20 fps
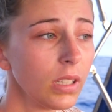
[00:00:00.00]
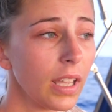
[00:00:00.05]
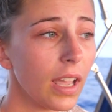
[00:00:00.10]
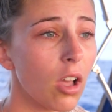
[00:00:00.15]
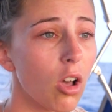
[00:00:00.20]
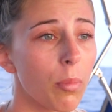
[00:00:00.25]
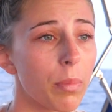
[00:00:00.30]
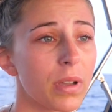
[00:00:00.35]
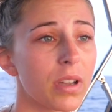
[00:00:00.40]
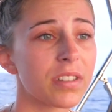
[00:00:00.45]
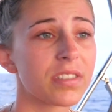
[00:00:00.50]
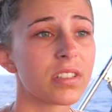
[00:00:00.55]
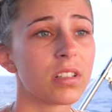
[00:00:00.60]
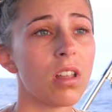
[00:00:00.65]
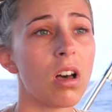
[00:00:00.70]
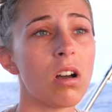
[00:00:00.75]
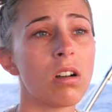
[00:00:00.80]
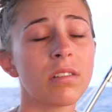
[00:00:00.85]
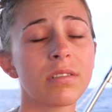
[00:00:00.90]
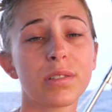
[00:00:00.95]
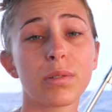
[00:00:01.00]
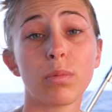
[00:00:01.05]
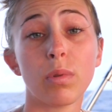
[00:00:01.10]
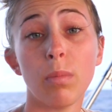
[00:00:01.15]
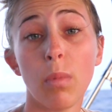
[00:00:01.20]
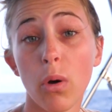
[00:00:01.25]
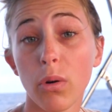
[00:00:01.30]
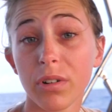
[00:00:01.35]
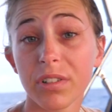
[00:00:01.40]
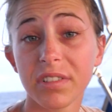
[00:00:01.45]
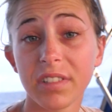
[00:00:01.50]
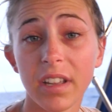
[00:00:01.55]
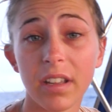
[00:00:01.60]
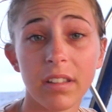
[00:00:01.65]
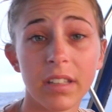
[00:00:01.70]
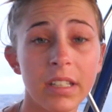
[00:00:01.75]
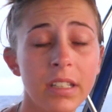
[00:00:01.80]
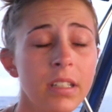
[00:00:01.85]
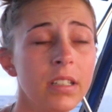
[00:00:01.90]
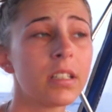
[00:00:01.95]
helping us along, so we're motor
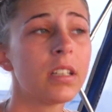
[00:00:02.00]
sailing.